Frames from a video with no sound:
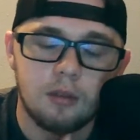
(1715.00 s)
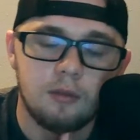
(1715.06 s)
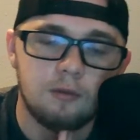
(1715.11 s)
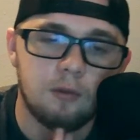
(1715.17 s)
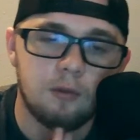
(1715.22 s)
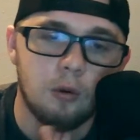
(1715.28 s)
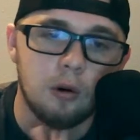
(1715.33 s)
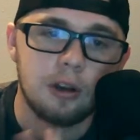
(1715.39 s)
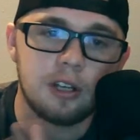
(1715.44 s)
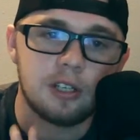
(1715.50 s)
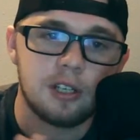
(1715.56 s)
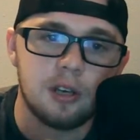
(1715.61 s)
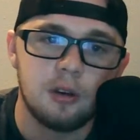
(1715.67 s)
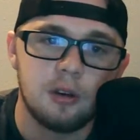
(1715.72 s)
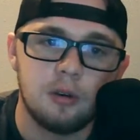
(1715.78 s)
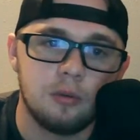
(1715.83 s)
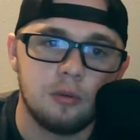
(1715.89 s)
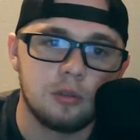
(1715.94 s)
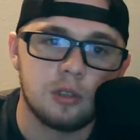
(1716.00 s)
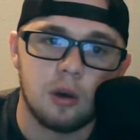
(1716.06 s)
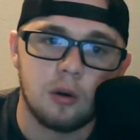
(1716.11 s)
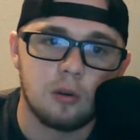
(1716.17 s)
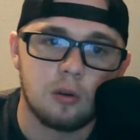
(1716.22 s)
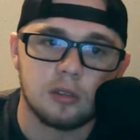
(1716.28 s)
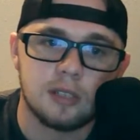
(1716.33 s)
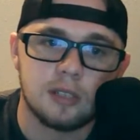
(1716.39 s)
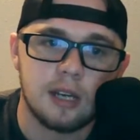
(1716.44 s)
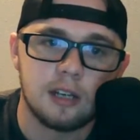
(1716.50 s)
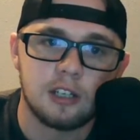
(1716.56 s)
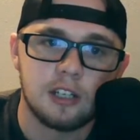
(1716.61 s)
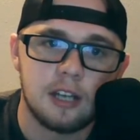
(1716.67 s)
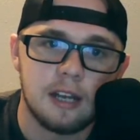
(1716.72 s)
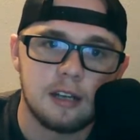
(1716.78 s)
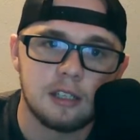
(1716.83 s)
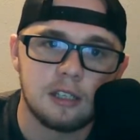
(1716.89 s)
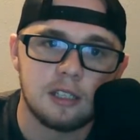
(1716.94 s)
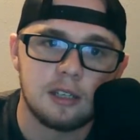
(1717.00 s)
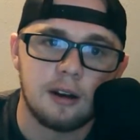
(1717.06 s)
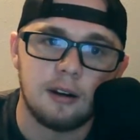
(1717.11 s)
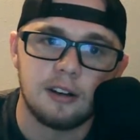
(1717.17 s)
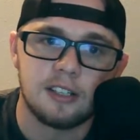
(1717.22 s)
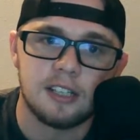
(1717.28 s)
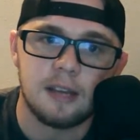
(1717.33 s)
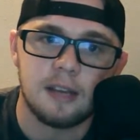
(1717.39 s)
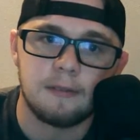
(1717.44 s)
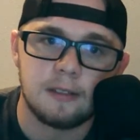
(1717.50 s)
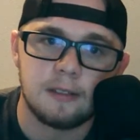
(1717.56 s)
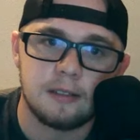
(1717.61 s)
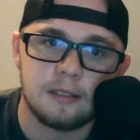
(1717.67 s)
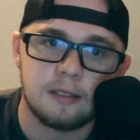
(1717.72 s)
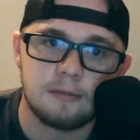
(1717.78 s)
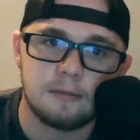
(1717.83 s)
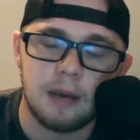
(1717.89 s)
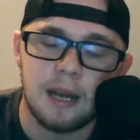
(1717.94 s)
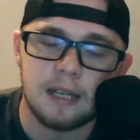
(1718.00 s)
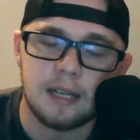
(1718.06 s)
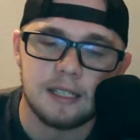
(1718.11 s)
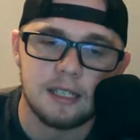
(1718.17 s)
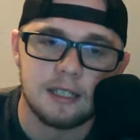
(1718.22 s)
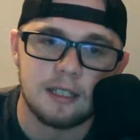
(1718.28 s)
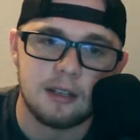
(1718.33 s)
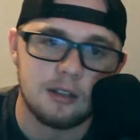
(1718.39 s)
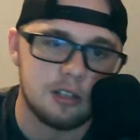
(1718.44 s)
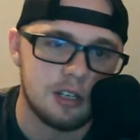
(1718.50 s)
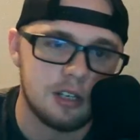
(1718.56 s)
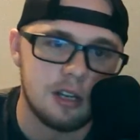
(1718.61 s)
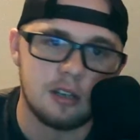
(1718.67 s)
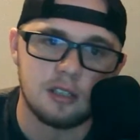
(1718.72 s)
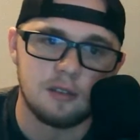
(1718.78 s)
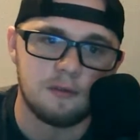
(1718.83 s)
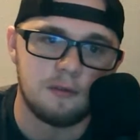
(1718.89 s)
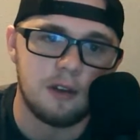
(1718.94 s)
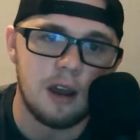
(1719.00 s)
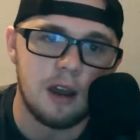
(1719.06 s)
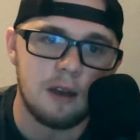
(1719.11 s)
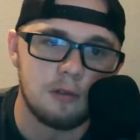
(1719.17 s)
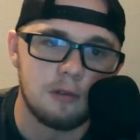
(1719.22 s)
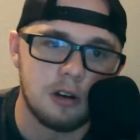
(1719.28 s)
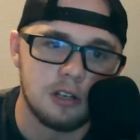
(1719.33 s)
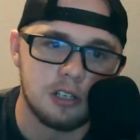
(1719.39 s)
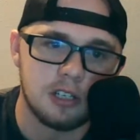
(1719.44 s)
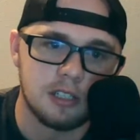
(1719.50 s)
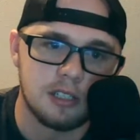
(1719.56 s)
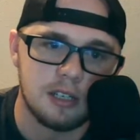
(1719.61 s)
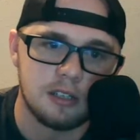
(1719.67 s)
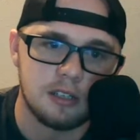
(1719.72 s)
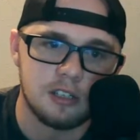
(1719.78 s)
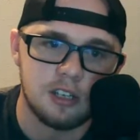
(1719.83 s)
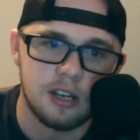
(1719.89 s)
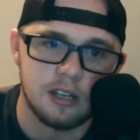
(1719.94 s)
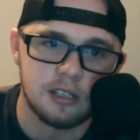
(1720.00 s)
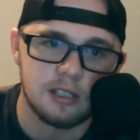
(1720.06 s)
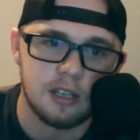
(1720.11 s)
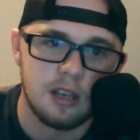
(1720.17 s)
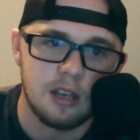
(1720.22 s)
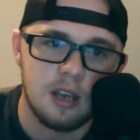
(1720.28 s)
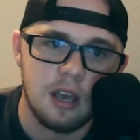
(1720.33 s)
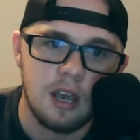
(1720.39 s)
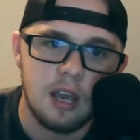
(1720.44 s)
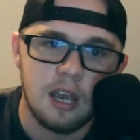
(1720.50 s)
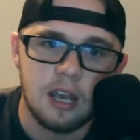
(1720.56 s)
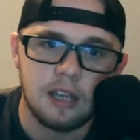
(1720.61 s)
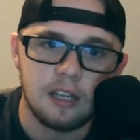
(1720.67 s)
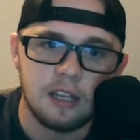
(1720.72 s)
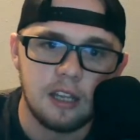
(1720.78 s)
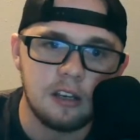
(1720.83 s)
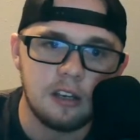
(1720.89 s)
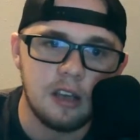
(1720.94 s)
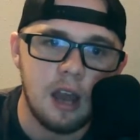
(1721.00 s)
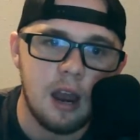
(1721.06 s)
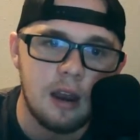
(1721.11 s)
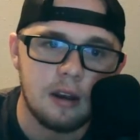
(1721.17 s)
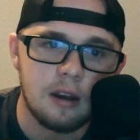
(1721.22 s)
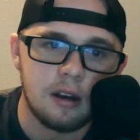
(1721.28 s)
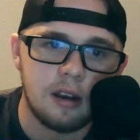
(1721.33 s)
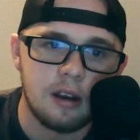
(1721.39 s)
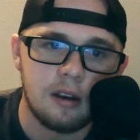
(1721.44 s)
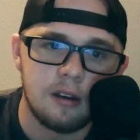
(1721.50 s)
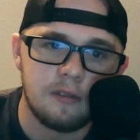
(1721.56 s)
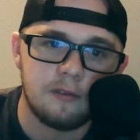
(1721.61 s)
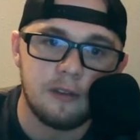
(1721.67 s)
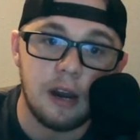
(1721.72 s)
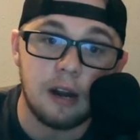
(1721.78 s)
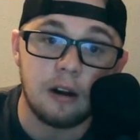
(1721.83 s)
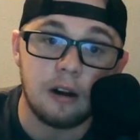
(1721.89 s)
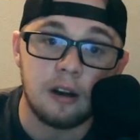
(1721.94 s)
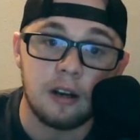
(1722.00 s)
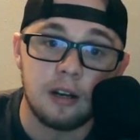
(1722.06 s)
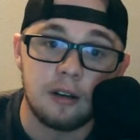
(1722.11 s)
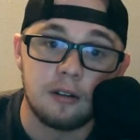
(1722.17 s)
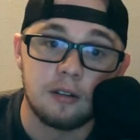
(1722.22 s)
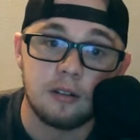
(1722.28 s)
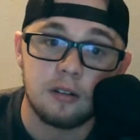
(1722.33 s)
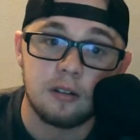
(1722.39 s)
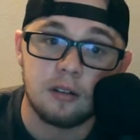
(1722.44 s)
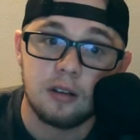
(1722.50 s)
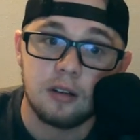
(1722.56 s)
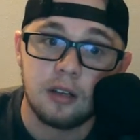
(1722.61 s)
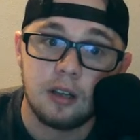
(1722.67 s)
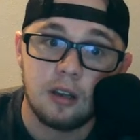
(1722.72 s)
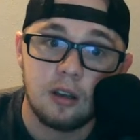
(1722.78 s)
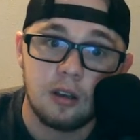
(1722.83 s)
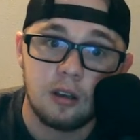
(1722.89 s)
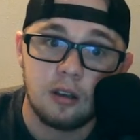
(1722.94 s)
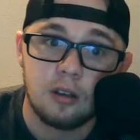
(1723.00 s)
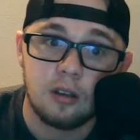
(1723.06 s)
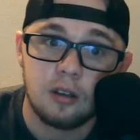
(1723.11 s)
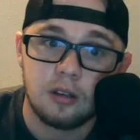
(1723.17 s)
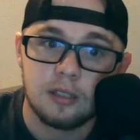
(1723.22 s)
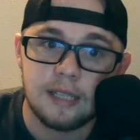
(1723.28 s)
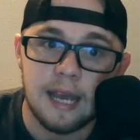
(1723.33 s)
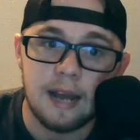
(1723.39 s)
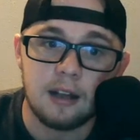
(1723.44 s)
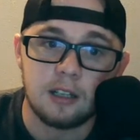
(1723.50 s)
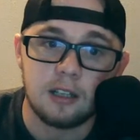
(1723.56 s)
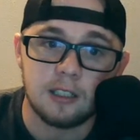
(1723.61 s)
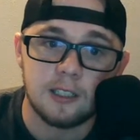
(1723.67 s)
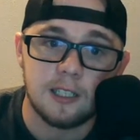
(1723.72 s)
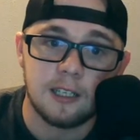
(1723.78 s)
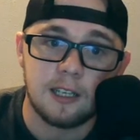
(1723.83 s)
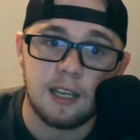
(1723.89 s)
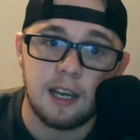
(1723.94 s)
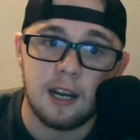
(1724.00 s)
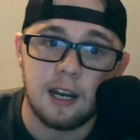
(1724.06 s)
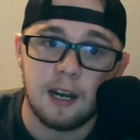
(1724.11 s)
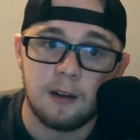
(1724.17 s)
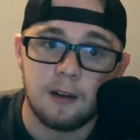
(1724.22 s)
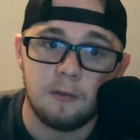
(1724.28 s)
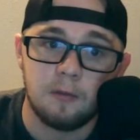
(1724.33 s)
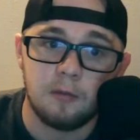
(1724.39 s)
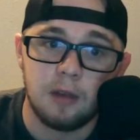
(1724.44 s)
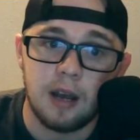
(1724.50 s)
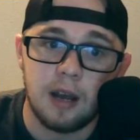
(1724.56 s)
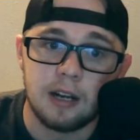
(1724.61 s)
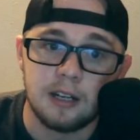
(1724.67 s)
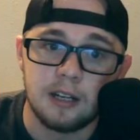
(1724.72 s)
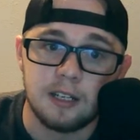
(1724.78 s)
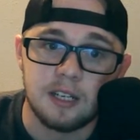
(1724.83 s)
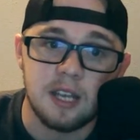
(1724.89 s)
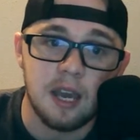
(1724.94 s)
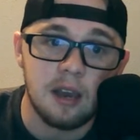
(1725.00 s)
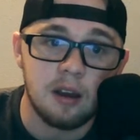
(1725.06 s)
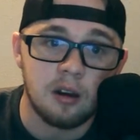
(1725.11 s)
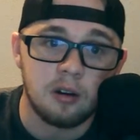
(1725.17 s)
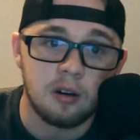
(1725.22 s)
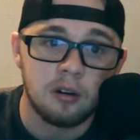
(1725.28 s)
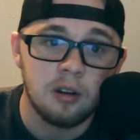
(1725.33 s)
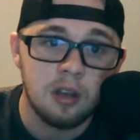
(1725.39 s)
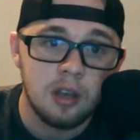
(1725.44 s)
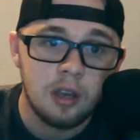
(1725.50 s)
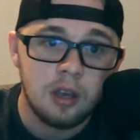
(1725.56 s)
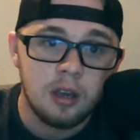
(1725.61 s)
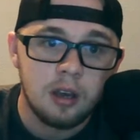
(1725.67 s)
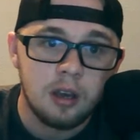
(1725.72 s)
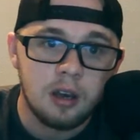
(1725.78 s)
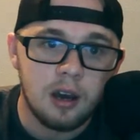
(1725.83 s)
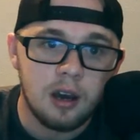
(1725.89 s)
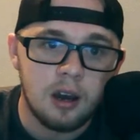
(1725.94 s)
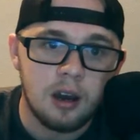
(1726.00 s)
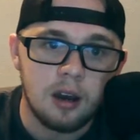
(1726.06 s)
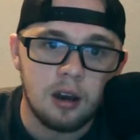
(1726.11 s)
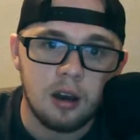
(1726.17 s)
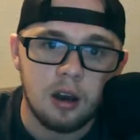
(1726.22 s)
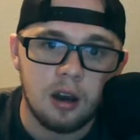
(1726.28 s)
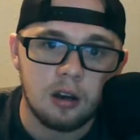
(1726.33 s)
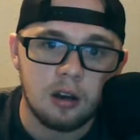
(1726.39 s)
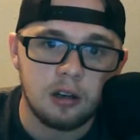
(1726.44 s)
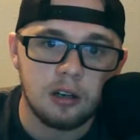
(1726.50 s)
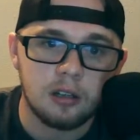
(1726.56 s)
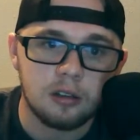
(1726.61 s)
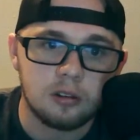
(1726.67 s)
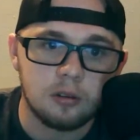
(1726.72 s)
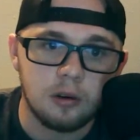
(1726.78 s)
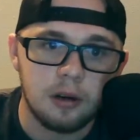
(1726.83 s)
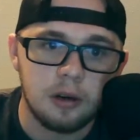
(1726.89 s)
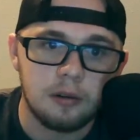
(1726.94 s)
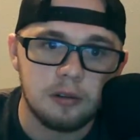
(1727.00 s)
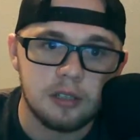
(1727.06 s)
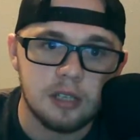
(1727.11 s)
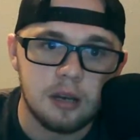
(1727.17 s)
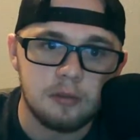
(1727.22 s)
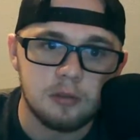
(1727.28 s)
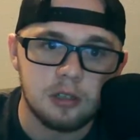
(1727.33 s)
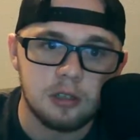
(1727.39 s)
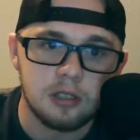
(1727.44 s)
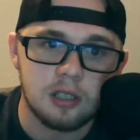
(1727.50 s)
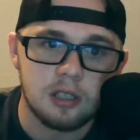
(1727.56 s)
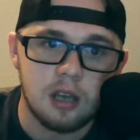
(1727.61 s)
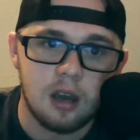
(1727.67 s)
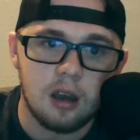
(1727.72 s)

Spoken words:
42 total touchdowns, 37 passing touchdowns, and 5 rushing touchdowns. And then you got a very talented kid out of Dell, 103 receptions,